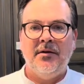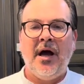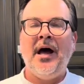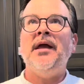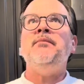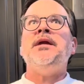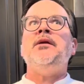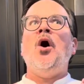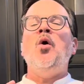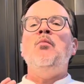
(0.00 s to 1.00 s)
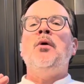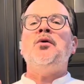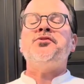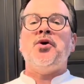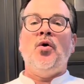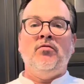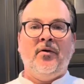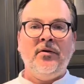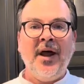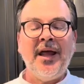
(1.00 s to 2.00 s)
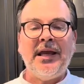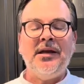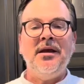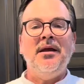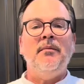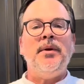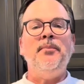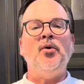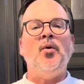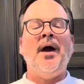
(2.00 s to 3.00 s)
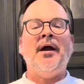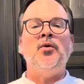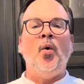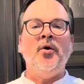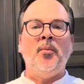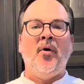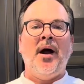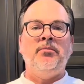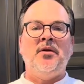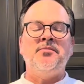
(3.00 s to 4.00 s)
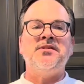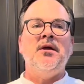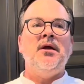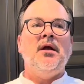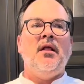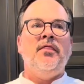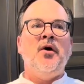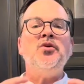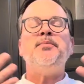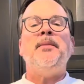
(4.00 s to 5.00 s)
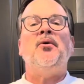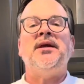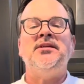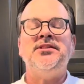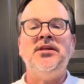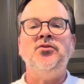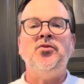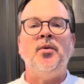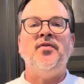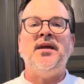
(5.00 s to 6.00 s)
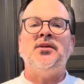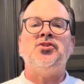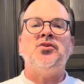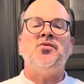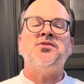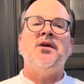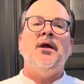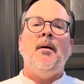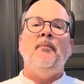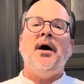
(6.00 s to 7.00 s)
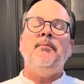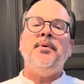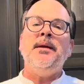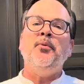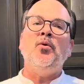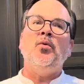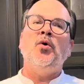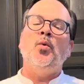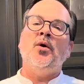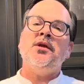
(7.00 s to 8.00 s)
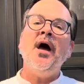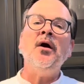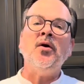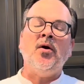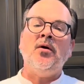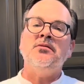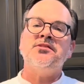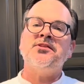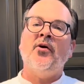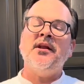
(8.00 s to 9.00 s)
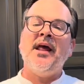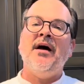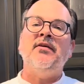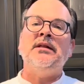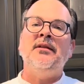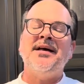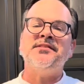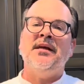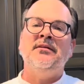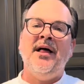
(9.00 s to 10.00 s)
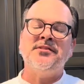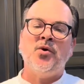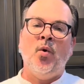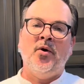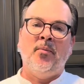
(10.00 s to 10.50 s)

I mean almost overnight, people who had goiter problems, those people continued with the issues, but people who were younger started having less and less goiter